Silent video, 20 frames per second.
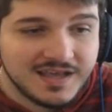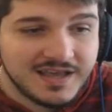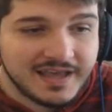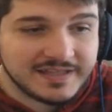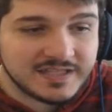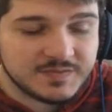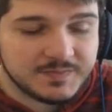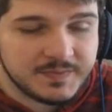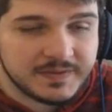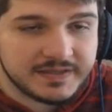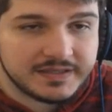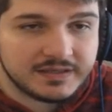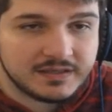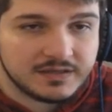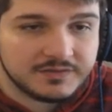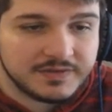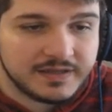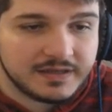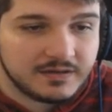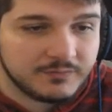And speaking
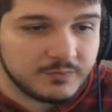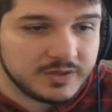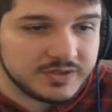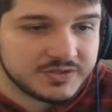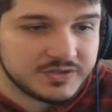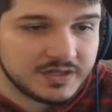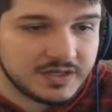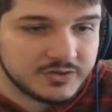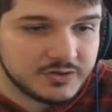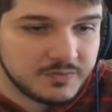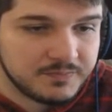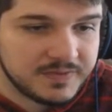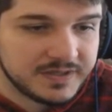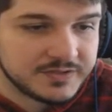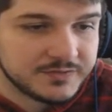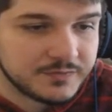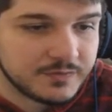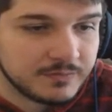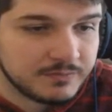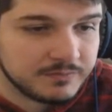of which, 100
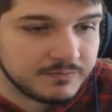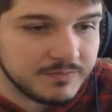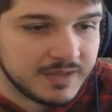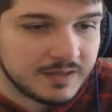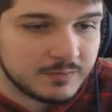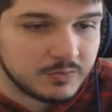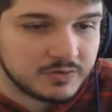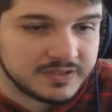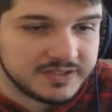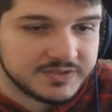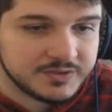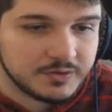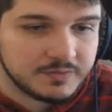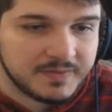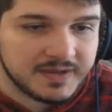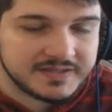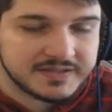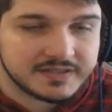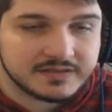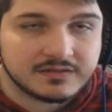bits from Mad World Ito, it
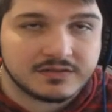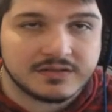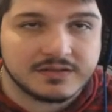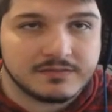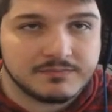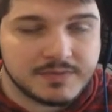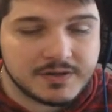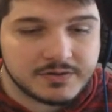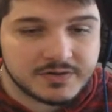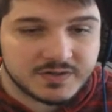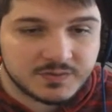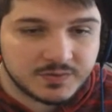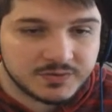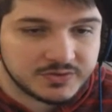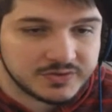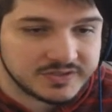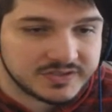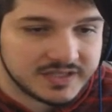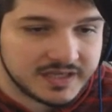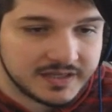basically mirrors what
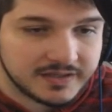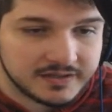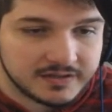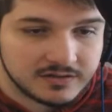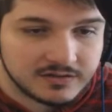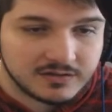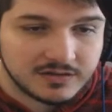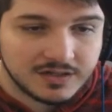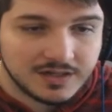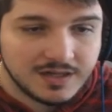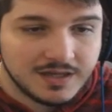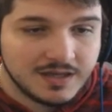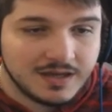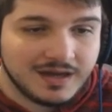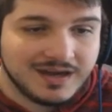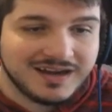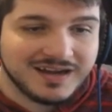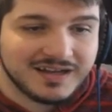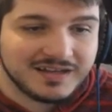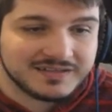you're saying here.
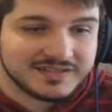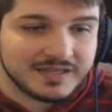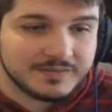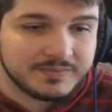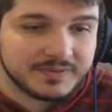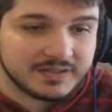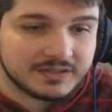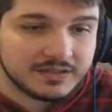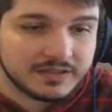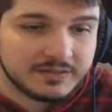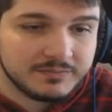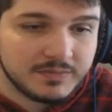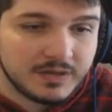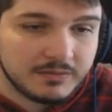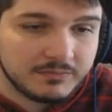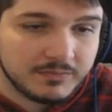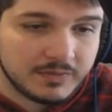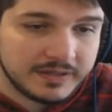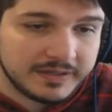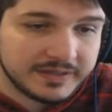Typically,
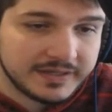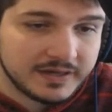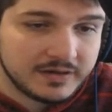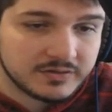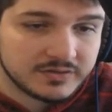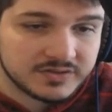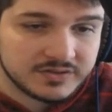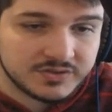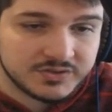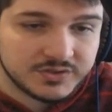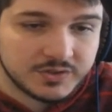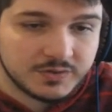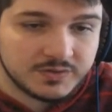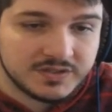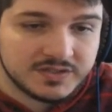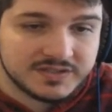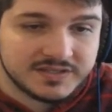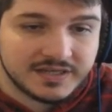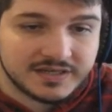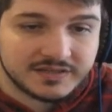main characters in
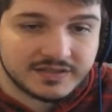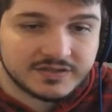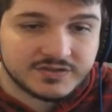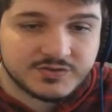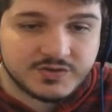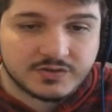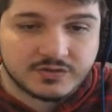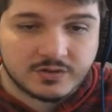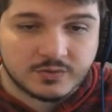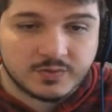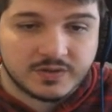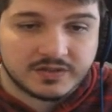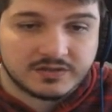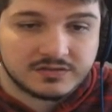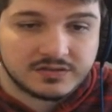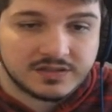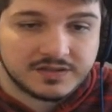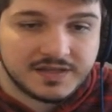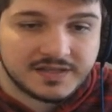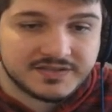shonen tend to get stronger
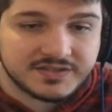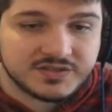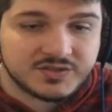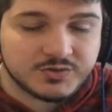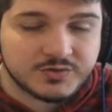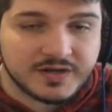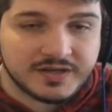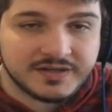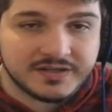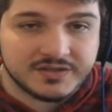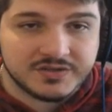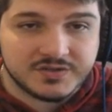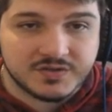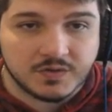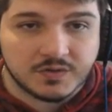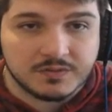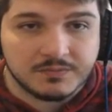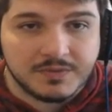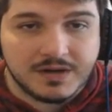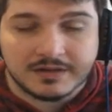quickly. That's a trend in
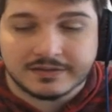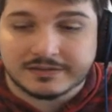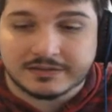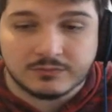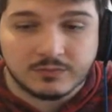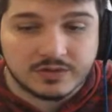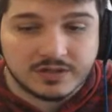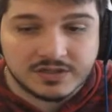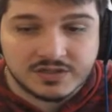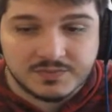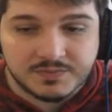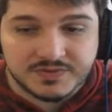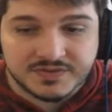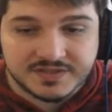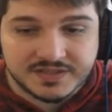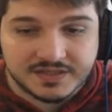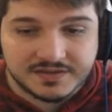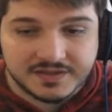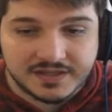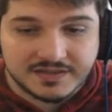shonen manga,
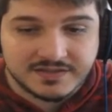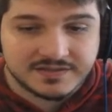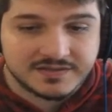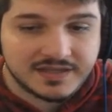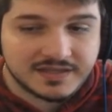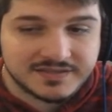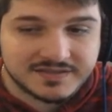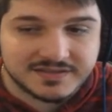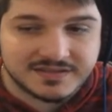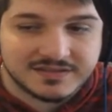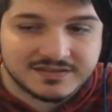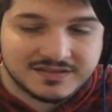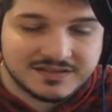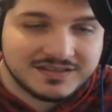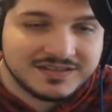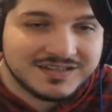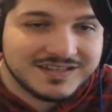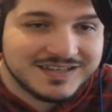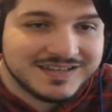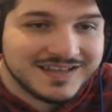100%.
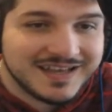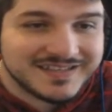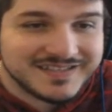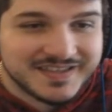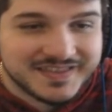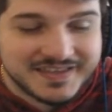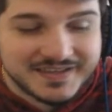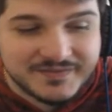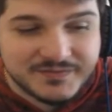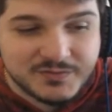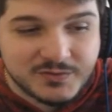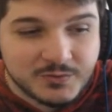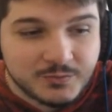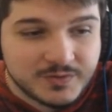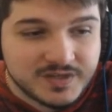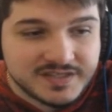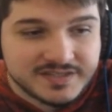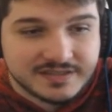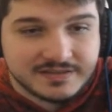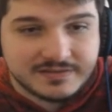That's a thing for a
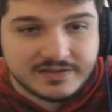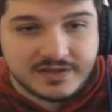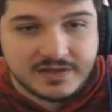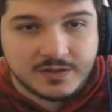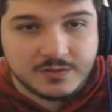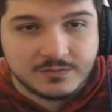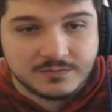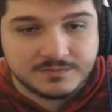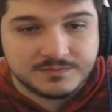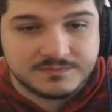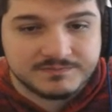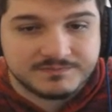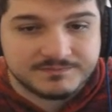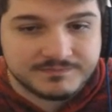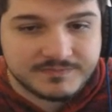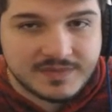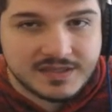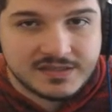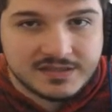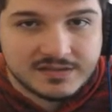reason, you know.
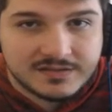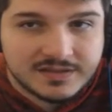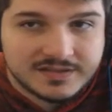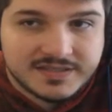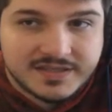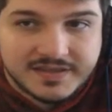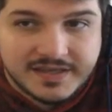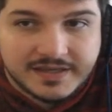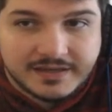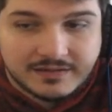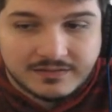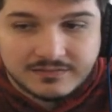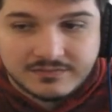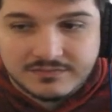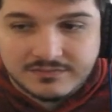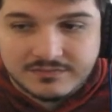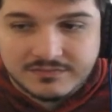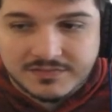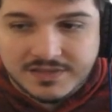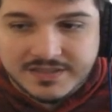It's a thing.
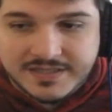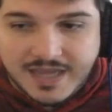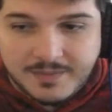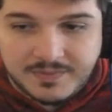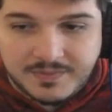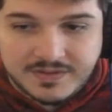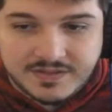This happens.